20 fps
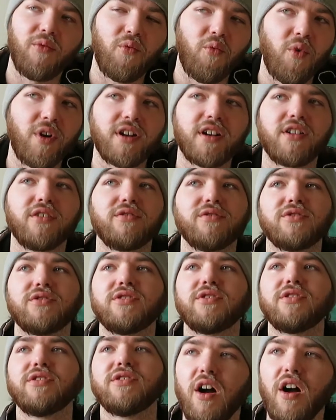One
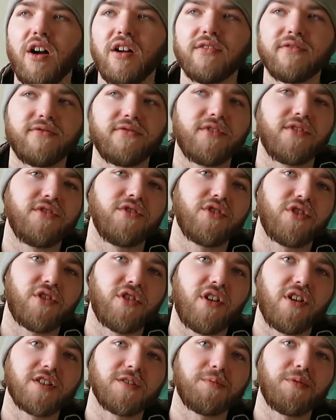goes off the
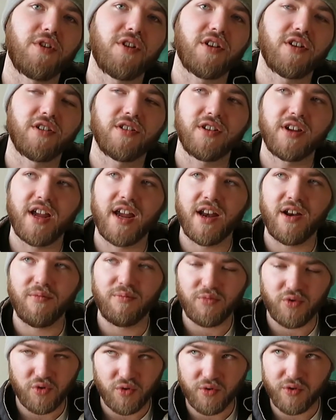crossbar and
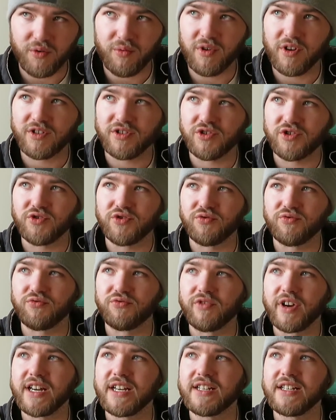pretty well
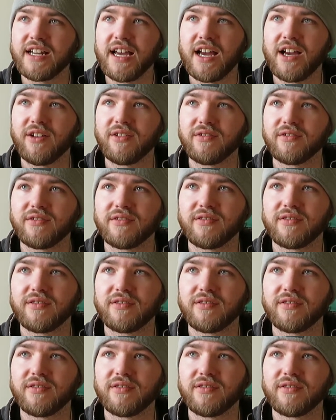straight down